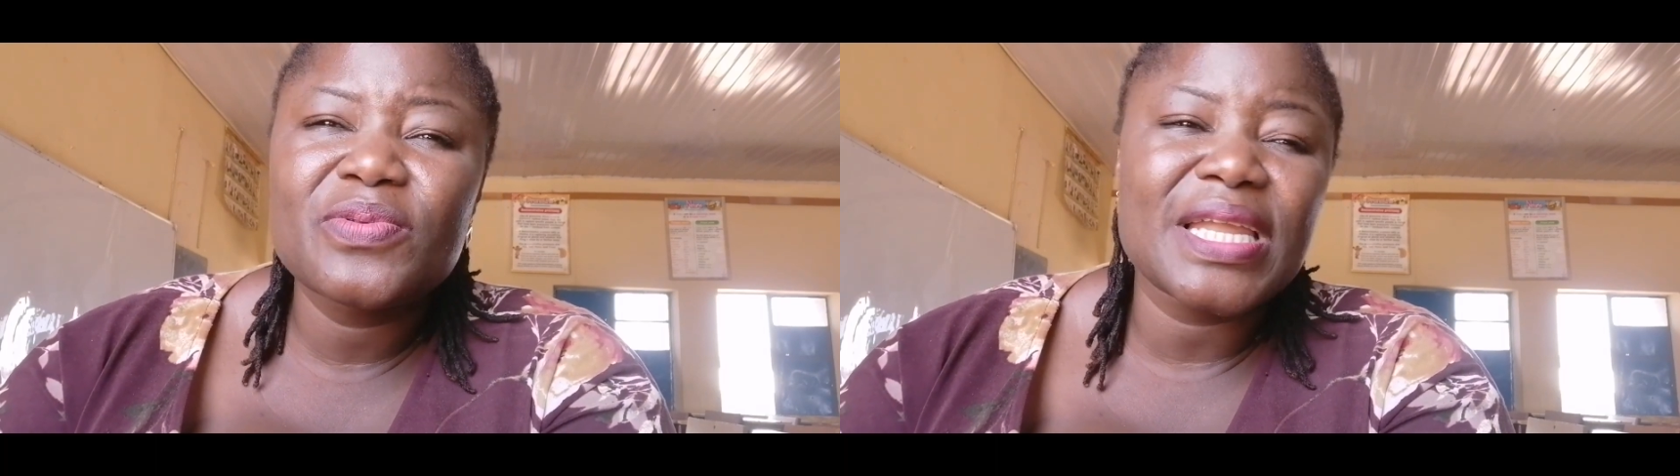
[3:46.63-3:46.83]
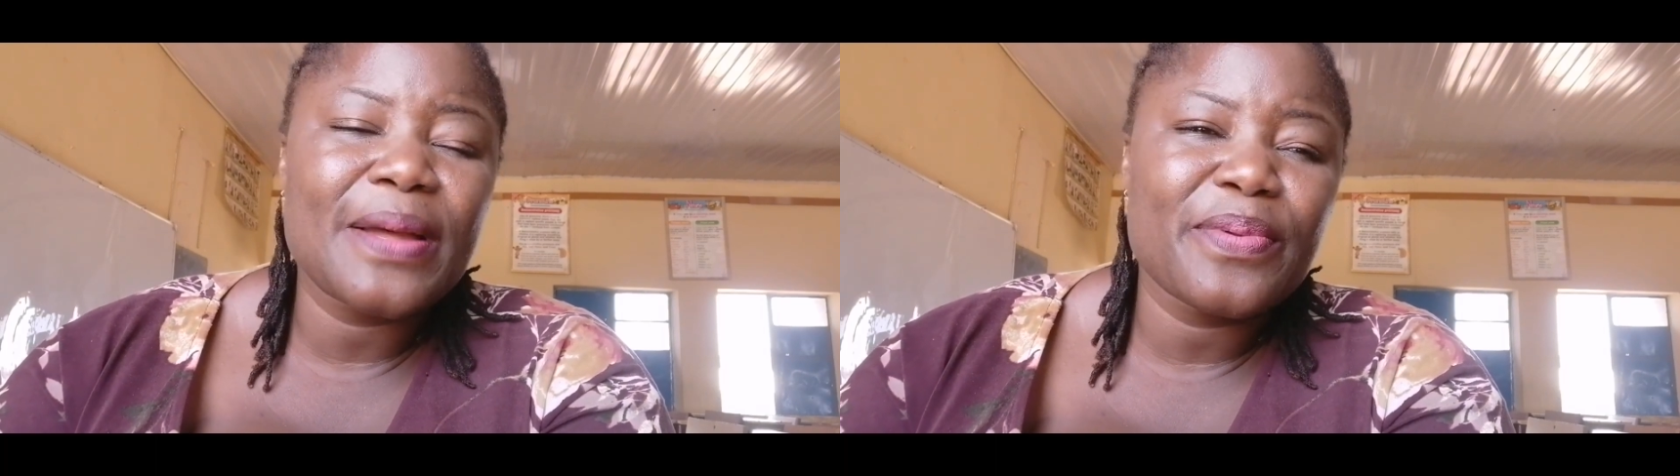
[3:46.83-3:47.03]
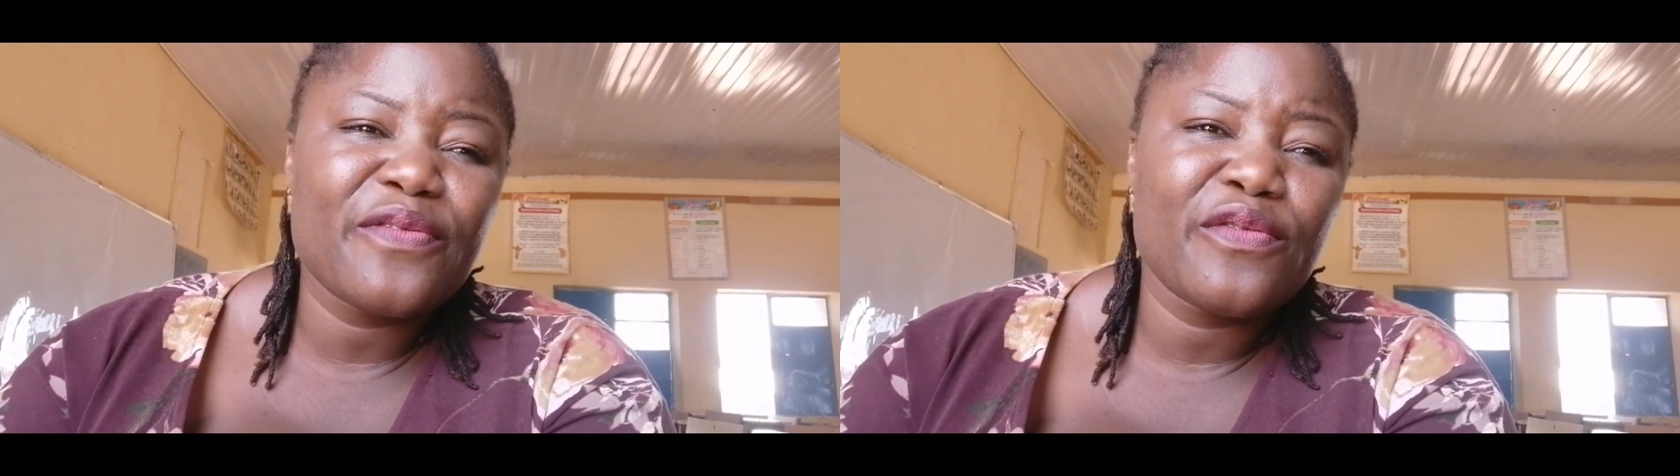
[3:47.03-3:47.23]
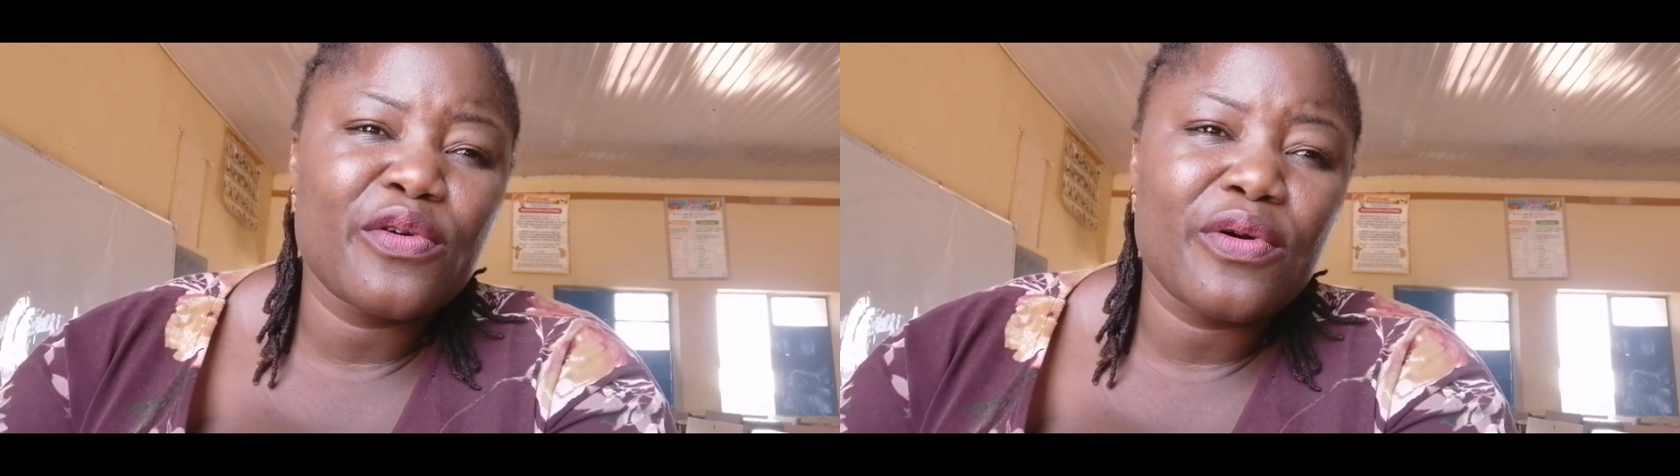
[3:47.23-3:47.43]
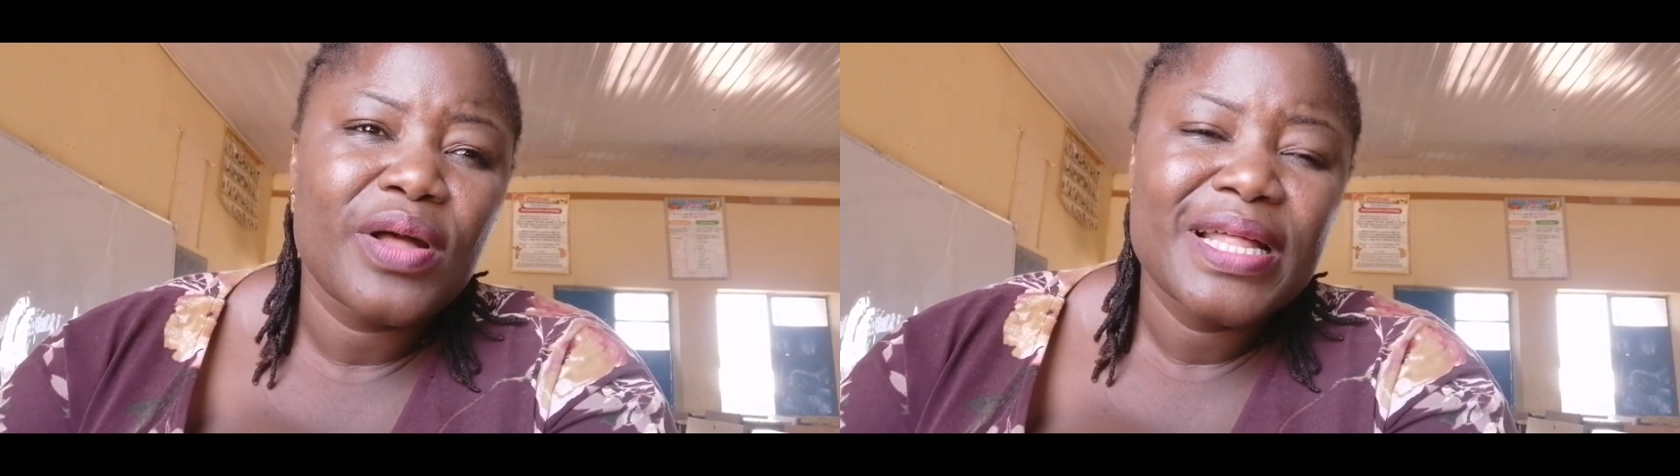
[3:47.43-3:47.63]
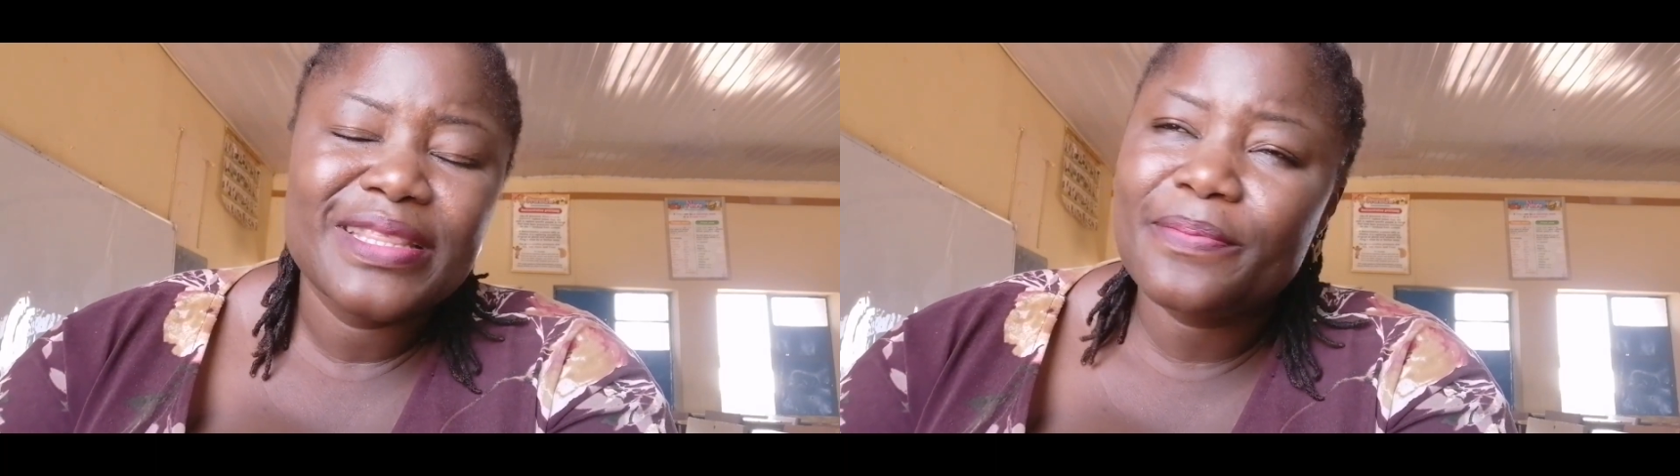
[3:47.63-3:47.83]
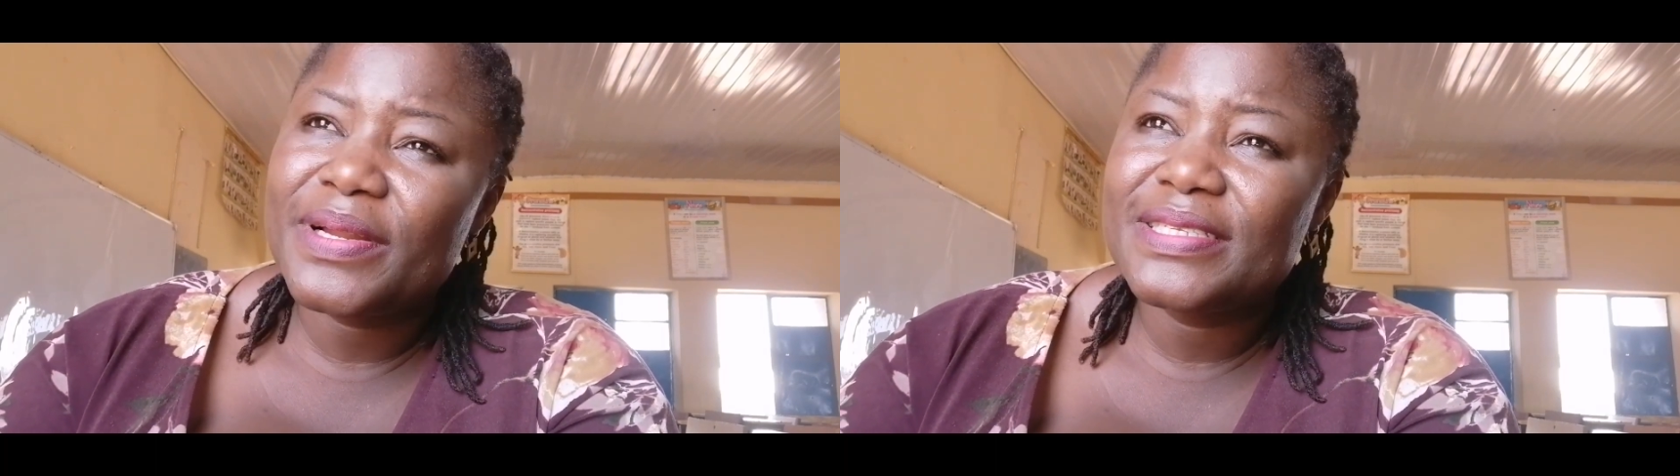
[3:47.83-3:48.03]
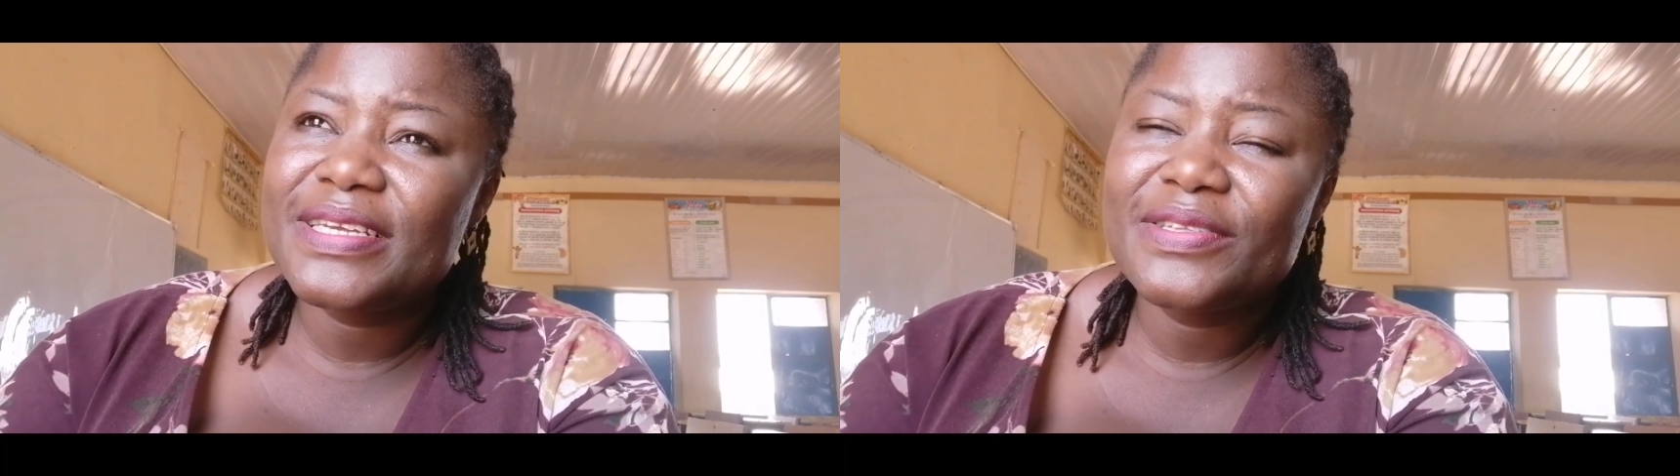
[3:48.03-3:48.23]
clapping for the
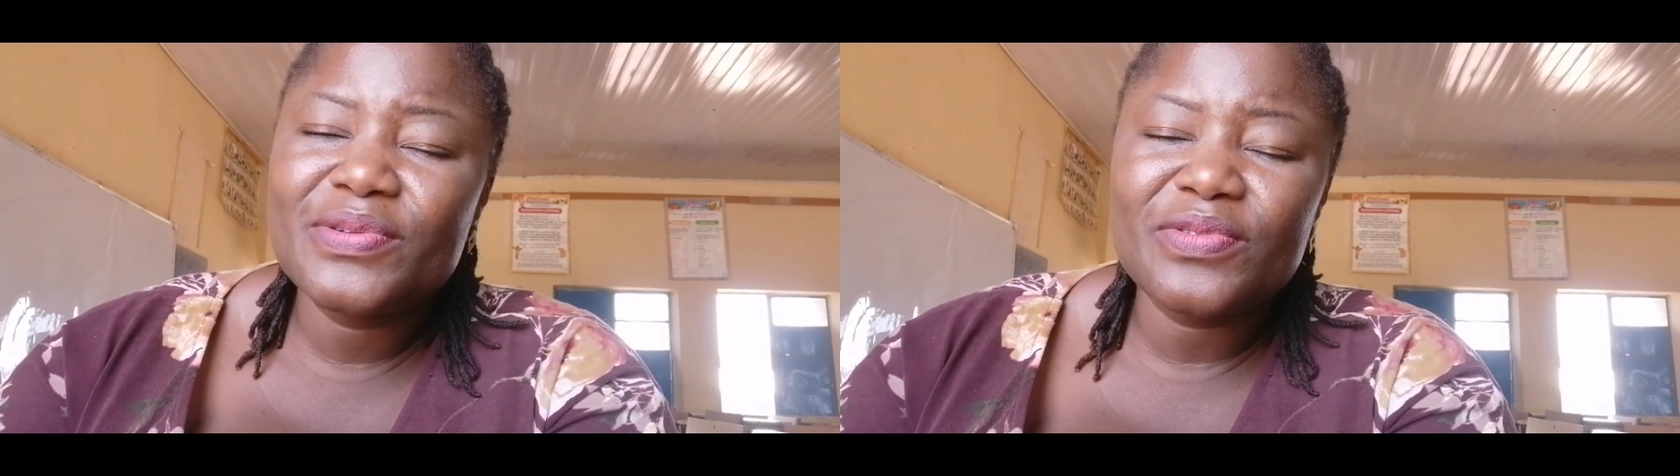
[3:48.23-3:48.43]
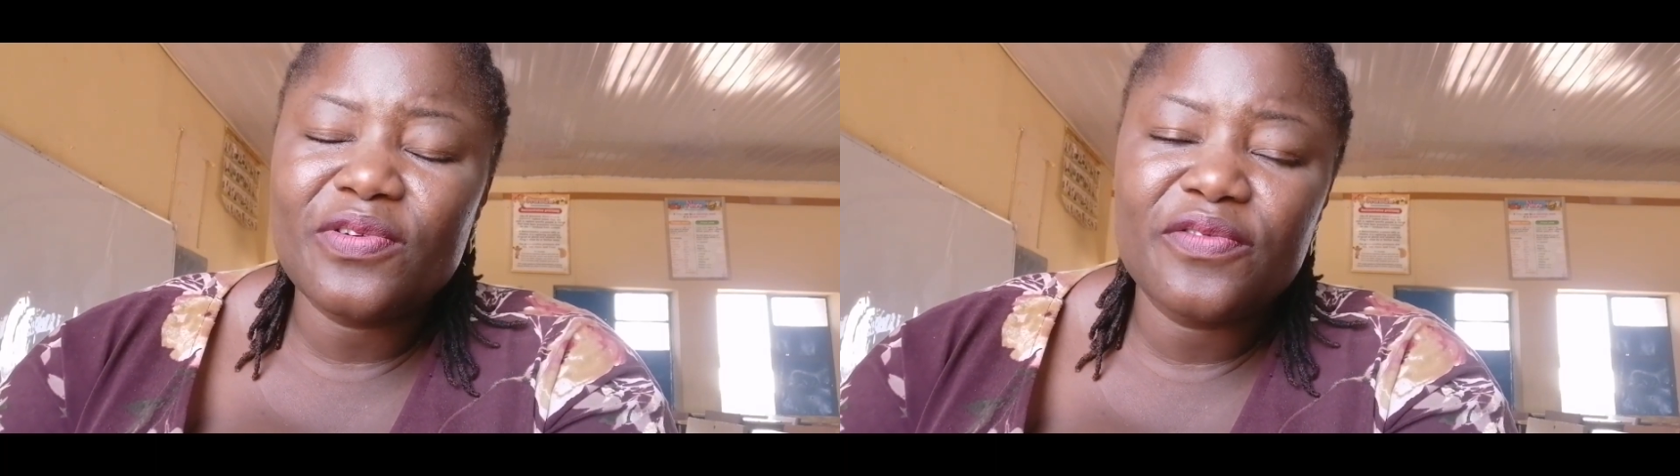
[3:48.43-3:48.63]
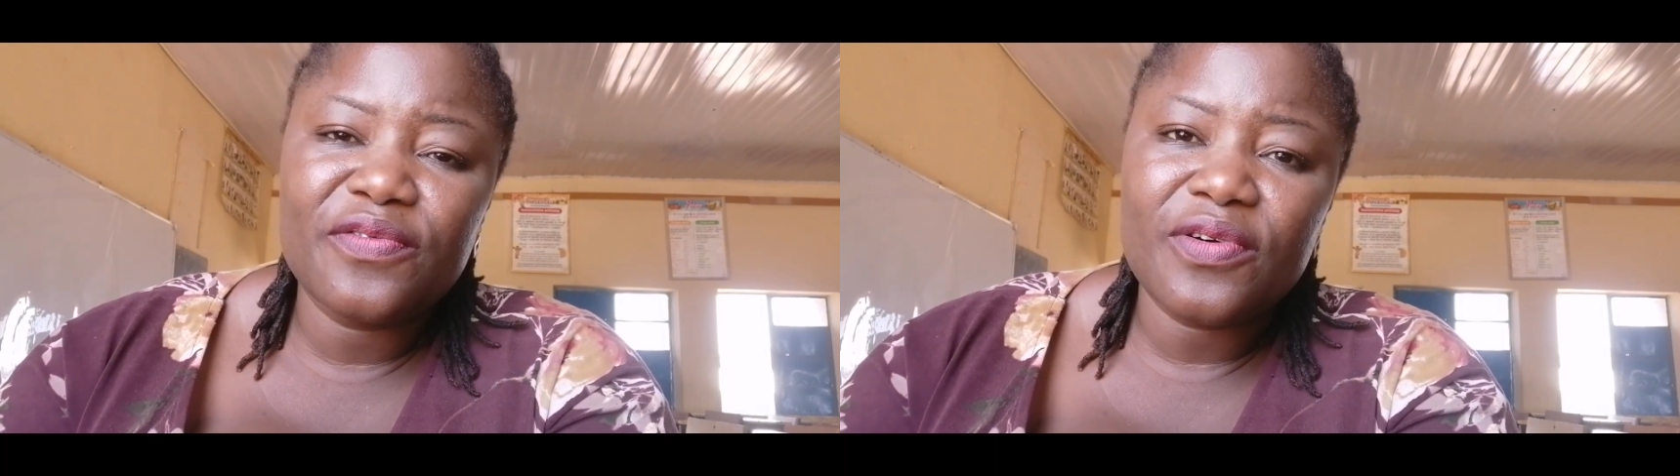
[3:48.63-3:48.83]
president of